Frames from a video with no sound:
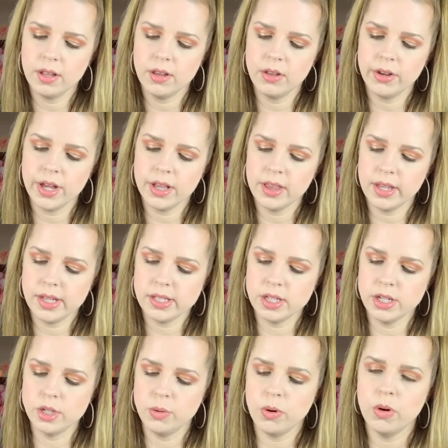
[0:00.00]
Look at this
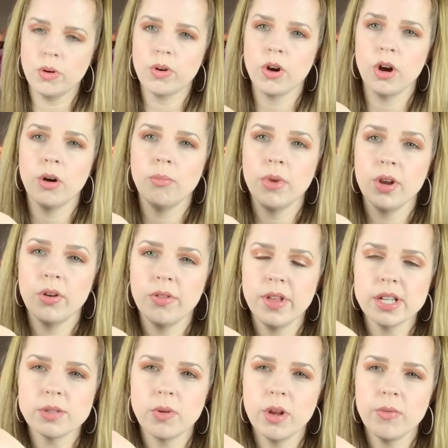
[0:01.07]
duochrome. You know,
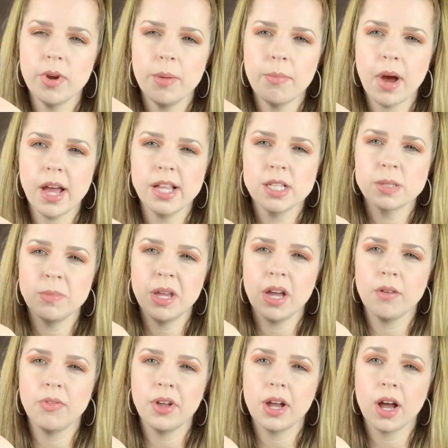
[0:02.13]
this one reminds me
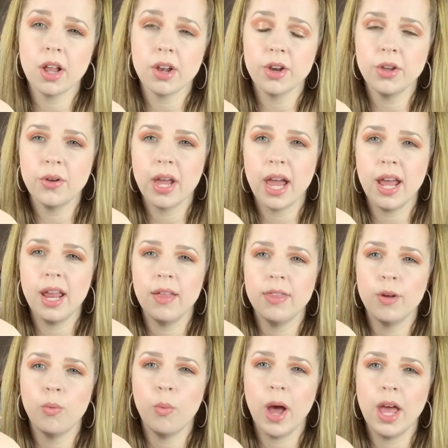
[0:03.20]
of the color you get in
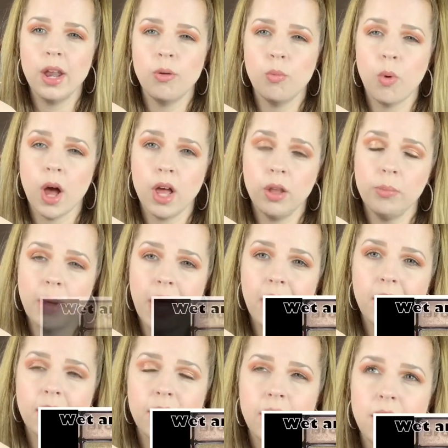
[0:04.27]
the Wet n Wild
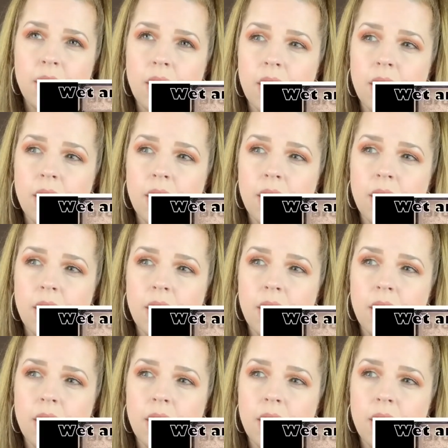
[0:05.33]
palette.